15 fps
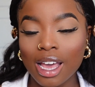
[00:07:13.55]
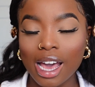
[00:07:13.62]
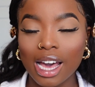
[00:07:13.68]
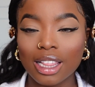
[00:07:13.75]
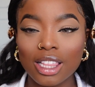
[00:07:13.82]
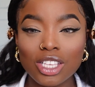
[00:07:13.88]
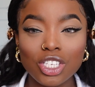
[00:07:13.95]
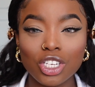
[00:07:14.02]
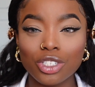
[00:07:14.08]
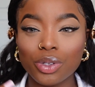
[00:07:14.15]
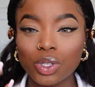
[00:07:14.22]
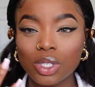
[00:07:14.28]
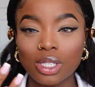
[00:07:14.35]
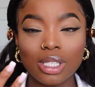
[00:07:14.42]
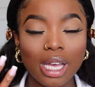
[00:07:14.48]
And this is just
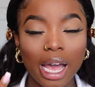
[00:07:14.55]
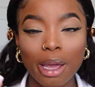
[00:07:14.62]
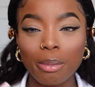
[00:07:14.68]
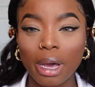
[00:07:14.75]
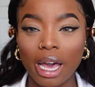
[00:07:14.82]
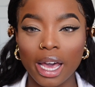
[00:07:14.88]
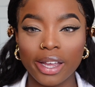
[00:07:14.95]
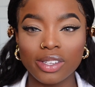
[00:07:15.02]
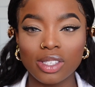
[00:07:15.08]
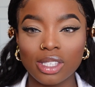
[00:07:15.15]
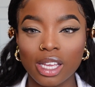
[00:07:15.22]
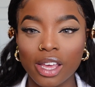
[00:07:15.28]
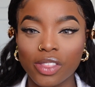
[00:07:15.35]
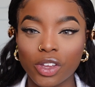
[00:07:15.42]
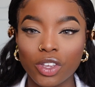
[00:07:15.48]
going to tie my eyes
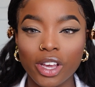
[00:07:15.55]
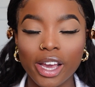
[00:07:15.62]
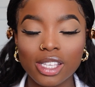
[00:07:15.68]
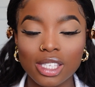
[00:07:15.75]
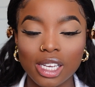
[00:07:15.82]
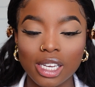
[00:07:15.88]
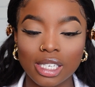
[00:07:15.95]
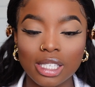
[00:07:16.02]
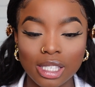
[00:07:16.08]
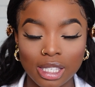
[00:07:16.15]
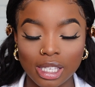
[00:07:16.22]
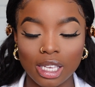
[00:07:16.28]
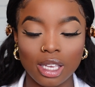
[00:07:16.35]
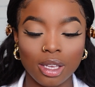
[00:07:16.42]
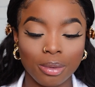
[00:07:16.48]
together. You guys are going to
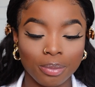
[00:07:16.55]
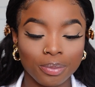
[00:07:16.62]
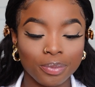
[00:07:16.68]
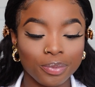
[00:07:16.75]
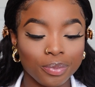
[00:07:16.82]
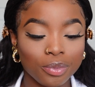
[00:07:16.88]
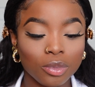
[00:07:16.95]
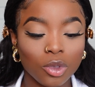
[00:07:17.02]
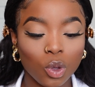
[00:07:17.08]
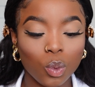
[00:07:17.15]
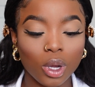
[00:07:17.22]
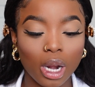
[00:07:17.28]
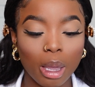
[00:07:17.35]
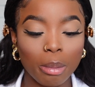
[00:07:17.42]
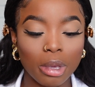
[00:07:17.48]
see
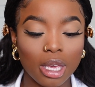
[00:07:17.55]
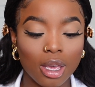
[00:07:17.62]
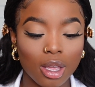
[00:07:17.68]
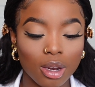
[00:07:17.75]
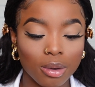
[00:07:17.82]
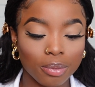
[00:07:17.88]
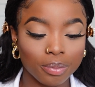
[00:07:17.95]
what I mean.